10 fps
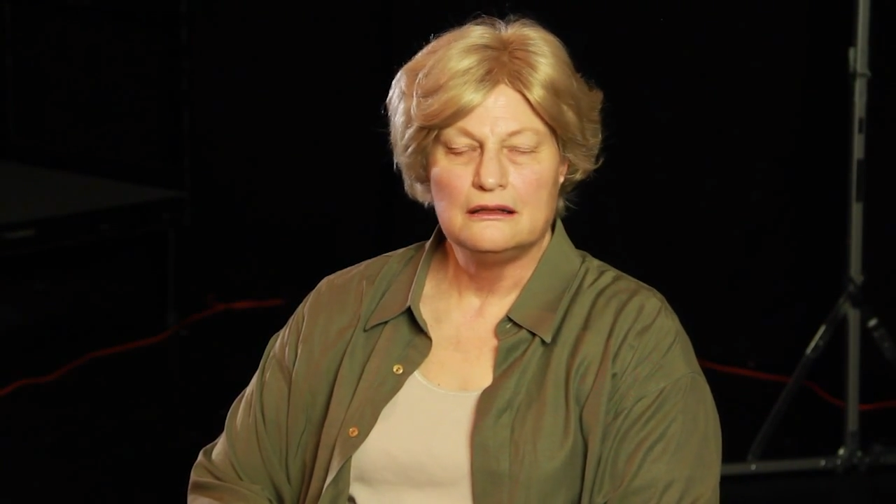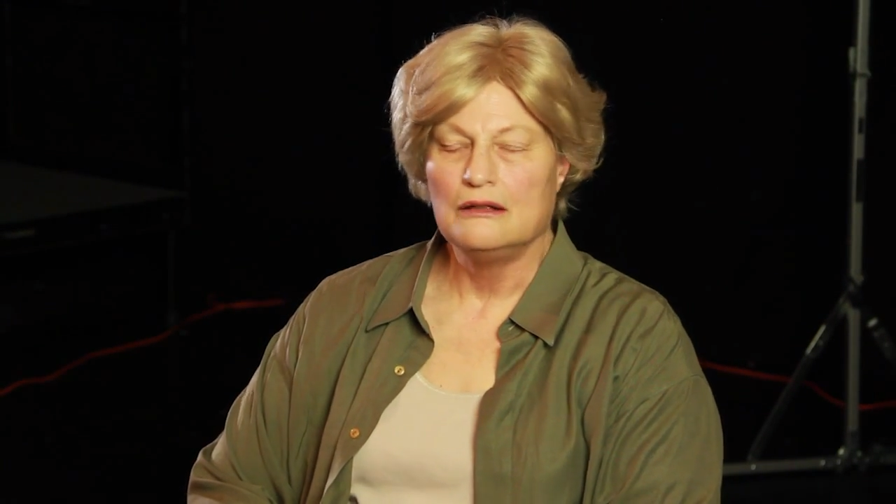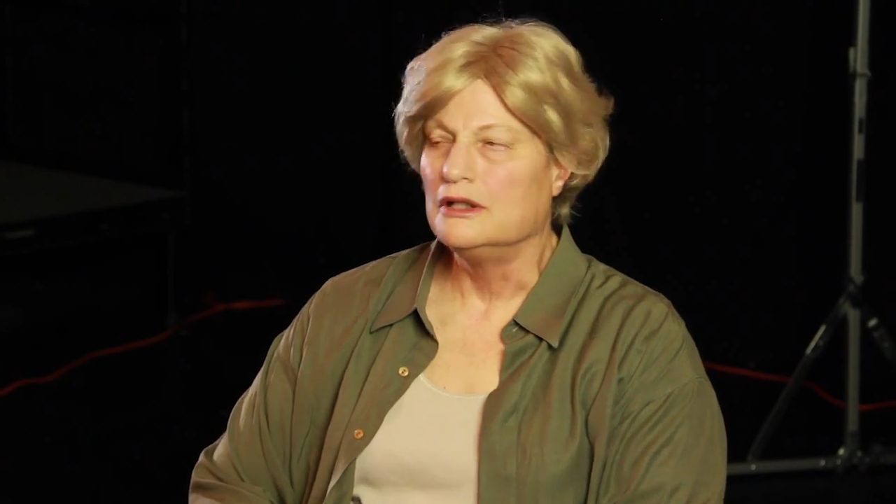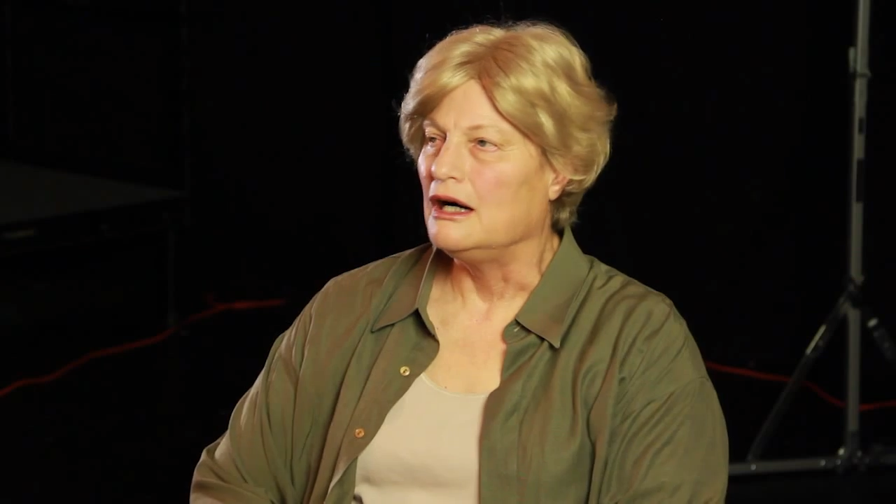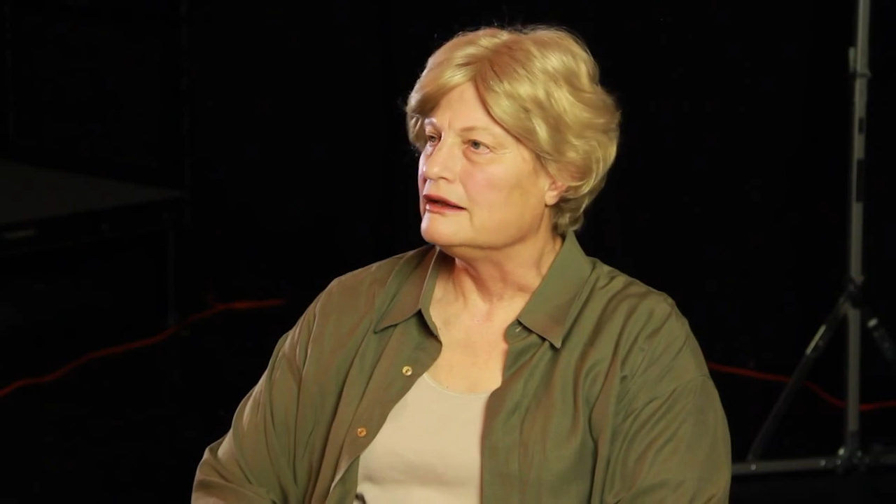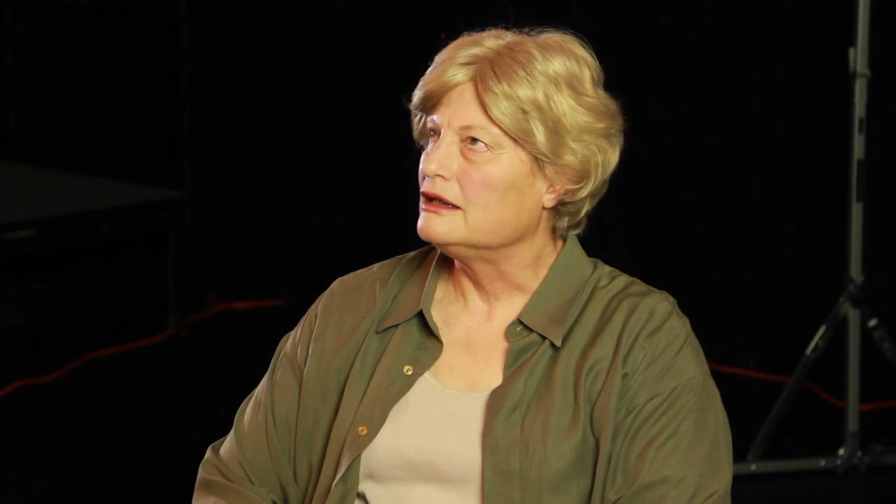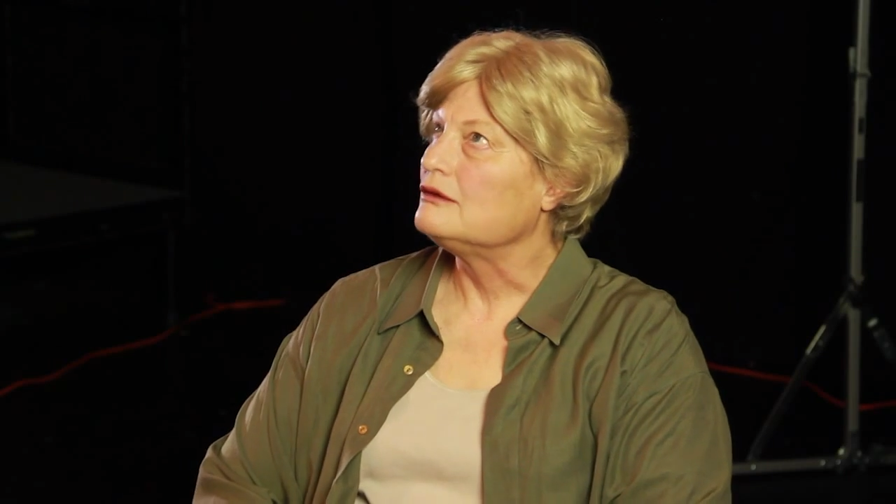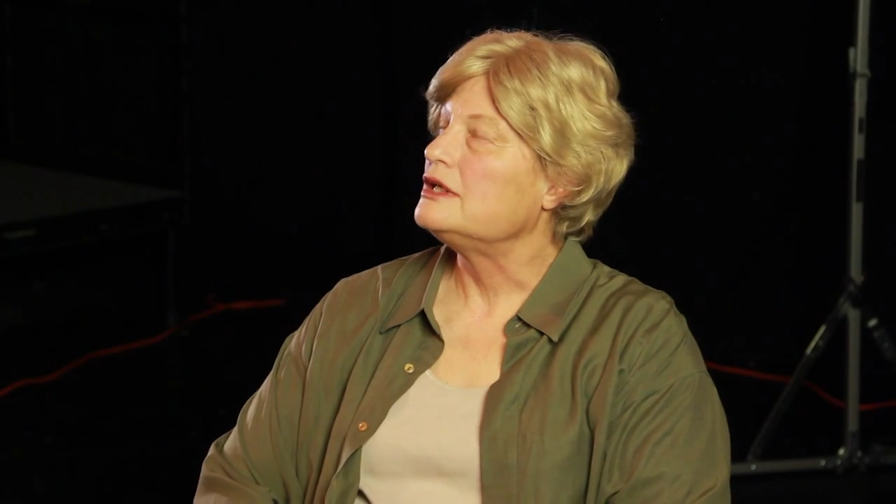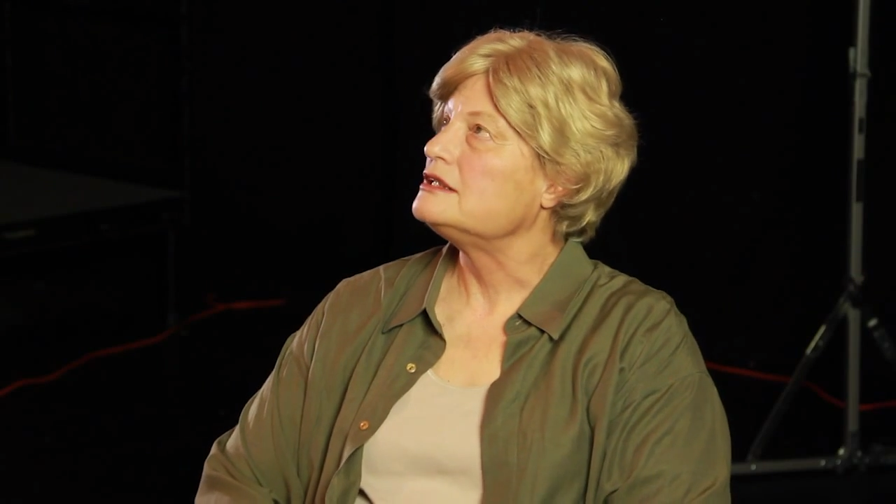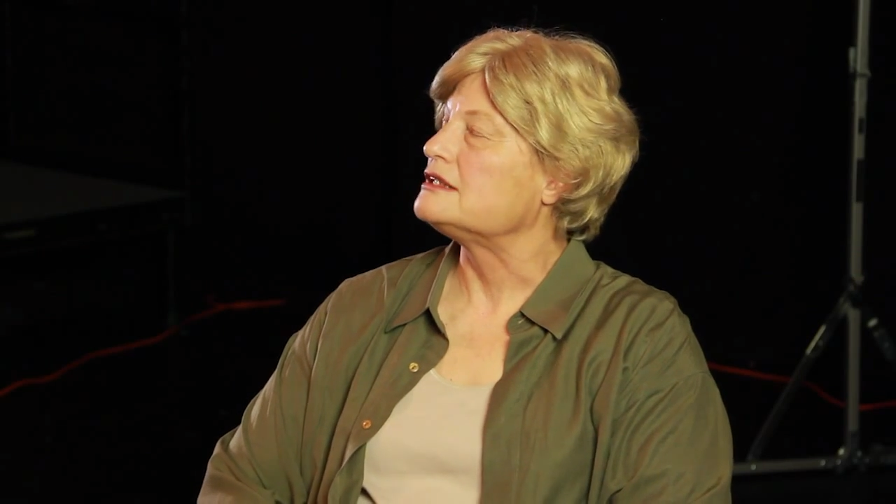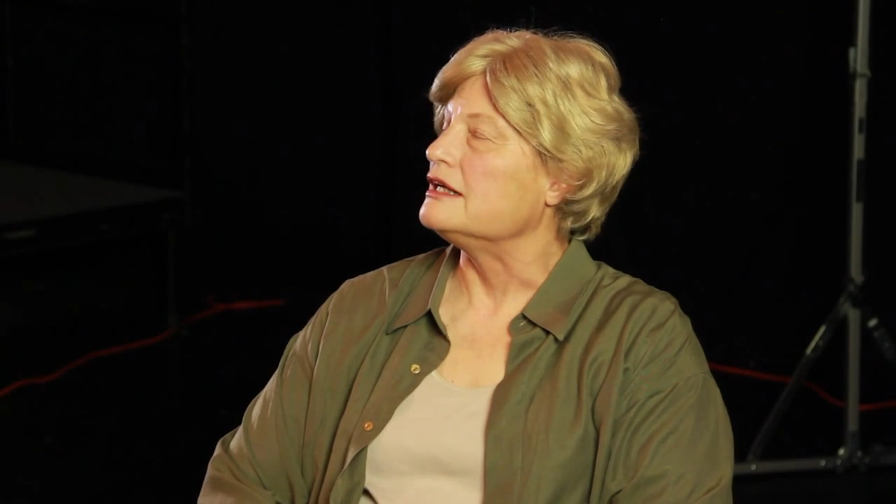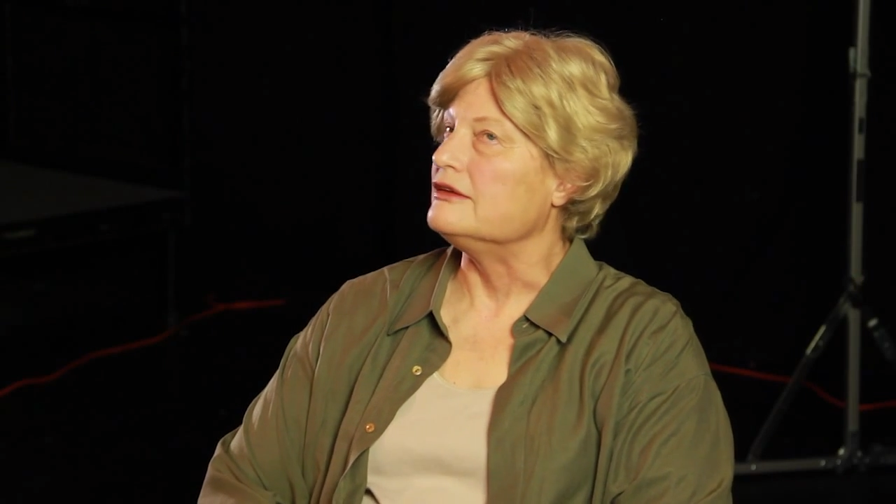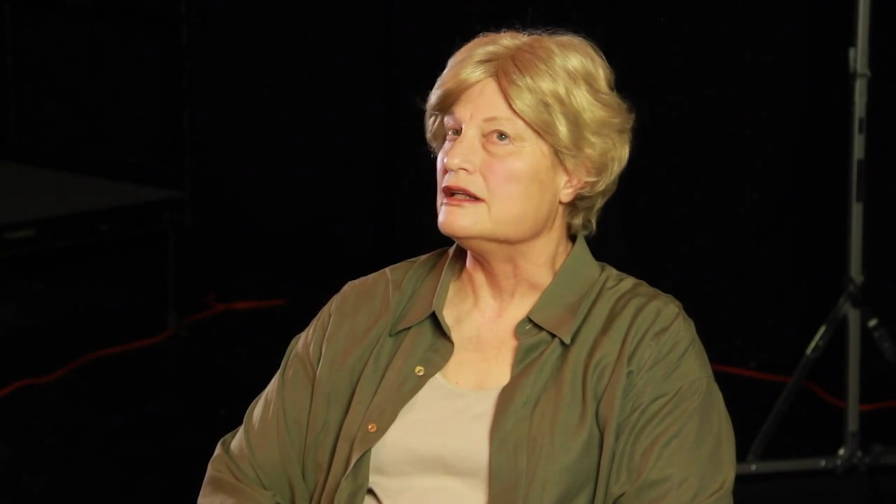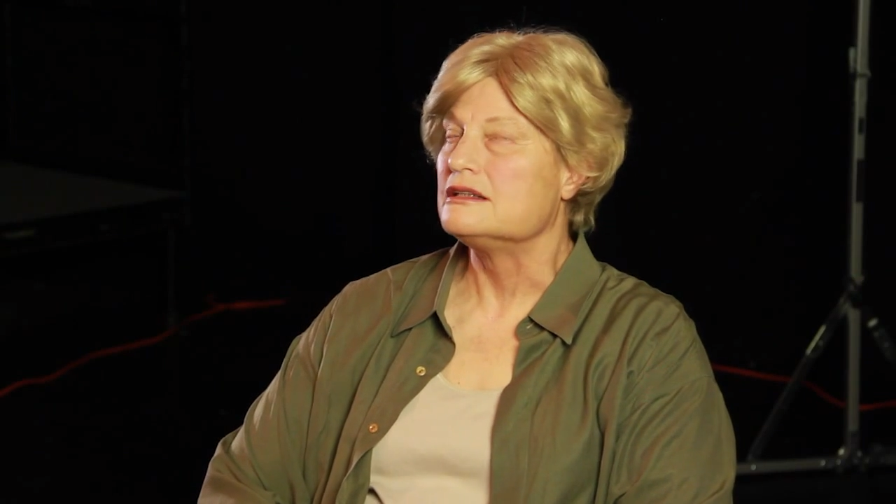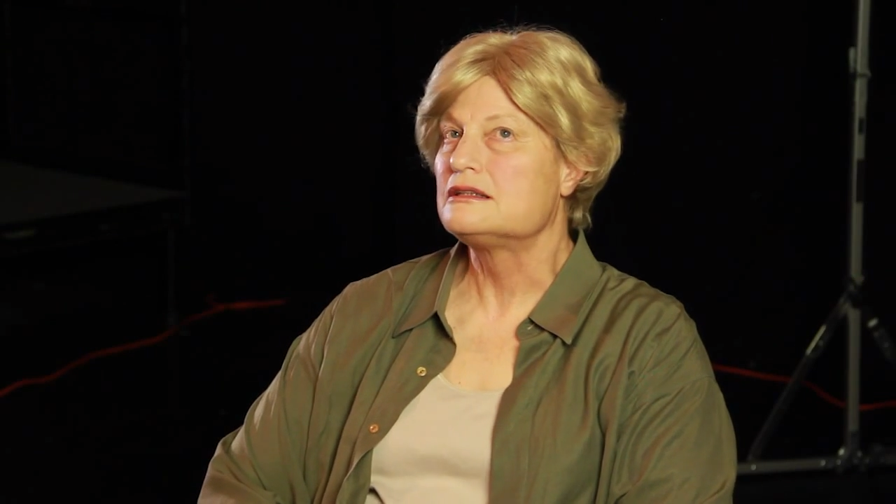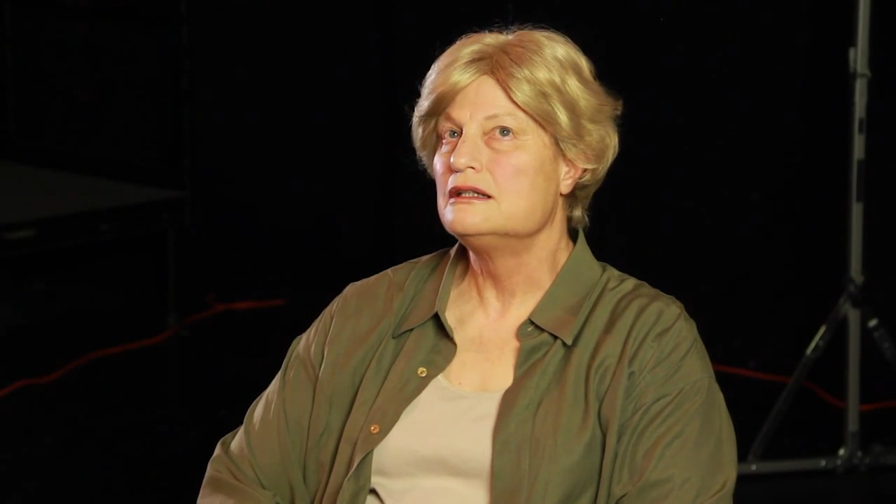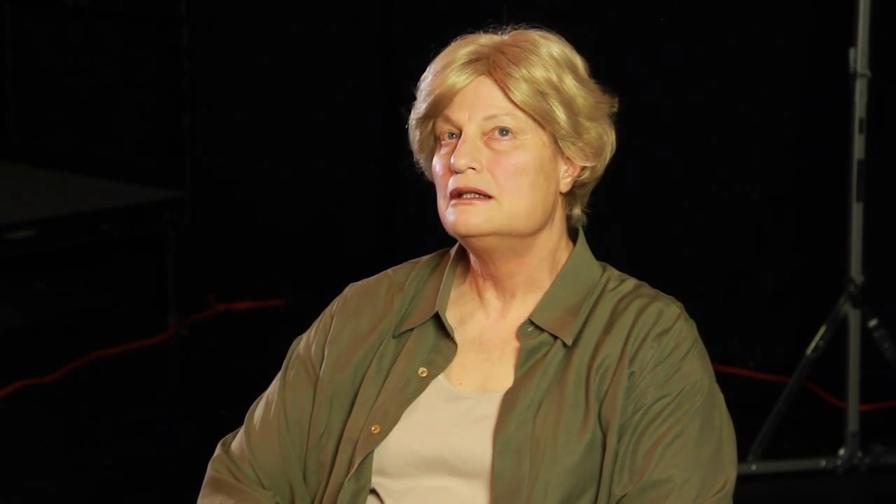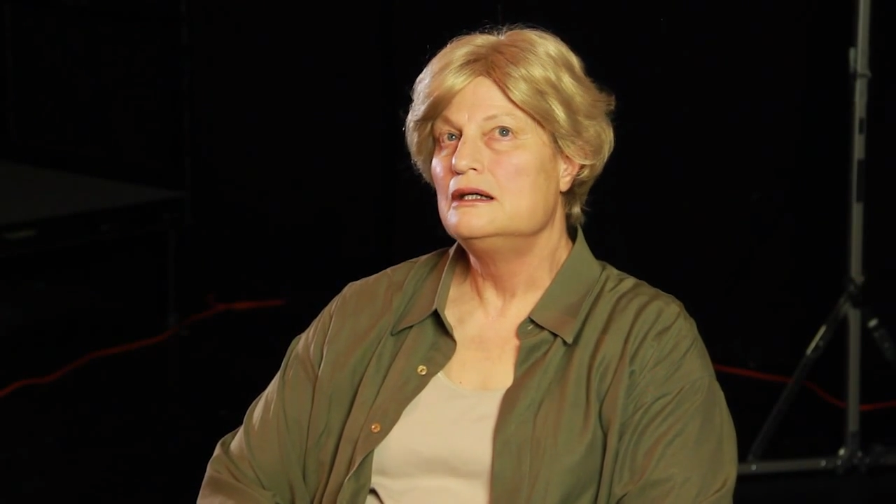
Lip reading: Oh God, how do I say this?